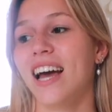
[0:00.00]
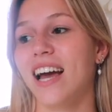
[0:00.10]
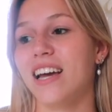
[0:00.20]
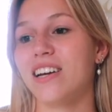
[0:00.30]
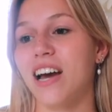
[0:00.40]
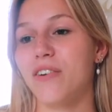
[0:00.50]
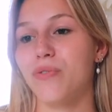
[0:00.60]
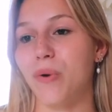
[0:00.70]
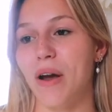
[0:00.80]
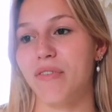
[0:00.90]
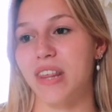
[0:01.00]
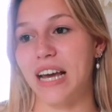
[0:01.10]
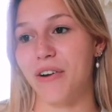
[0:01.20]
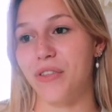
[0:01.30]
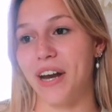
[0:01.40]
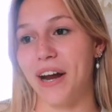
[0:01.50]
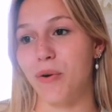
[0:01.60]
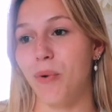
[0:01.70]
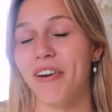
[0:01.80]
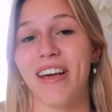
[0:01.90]
and kind of throw everything out that I
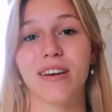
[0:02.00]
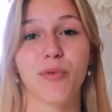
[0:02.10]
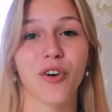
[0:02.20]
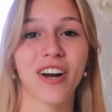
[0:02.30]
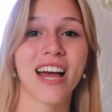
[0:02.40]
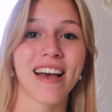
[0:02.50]
don't want anymore